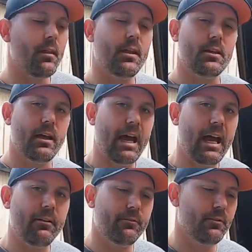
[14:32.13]
Then you
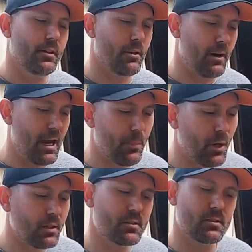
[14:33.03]
have your
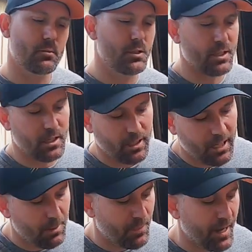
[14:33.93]
Airbox, which you can
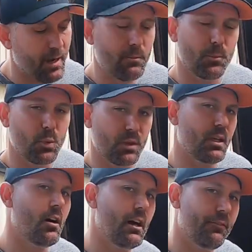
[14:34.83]
keep that, put
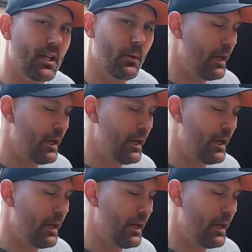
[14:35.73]
the high flow